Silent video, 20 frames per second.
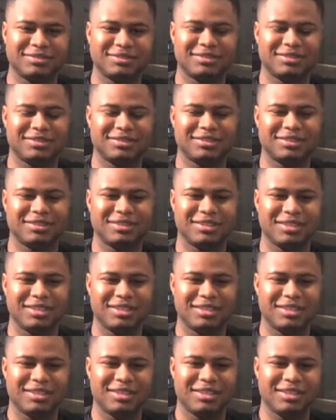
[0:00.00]

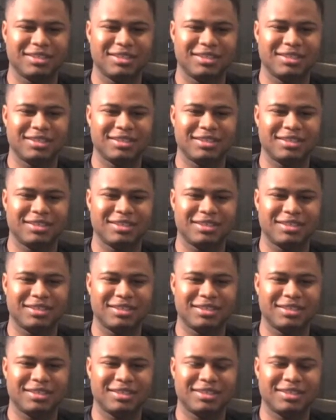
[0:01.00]

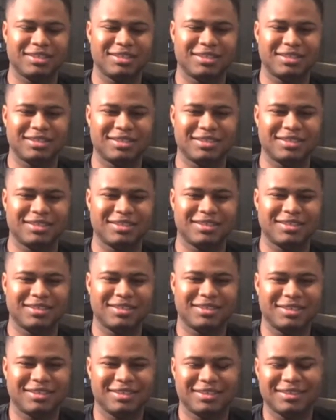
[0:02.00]

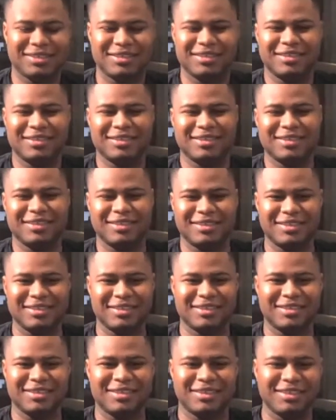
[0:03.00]

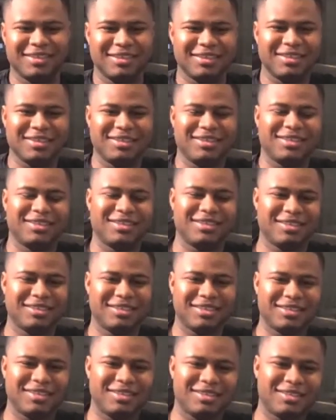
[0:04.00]

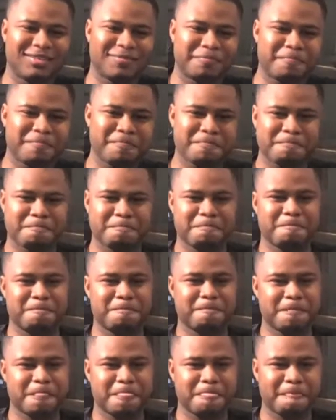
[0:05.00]

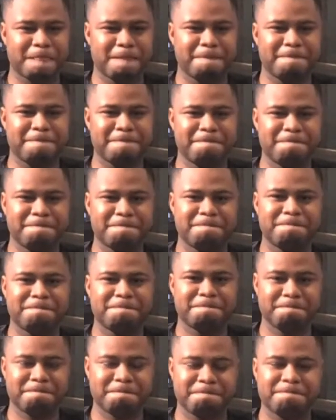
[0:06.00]

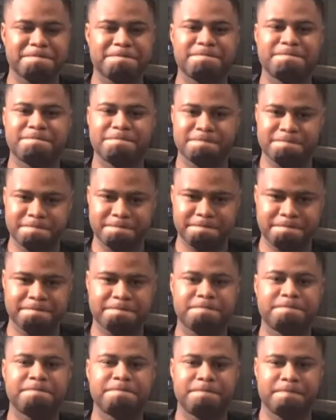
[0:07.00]
This person isn't speaking.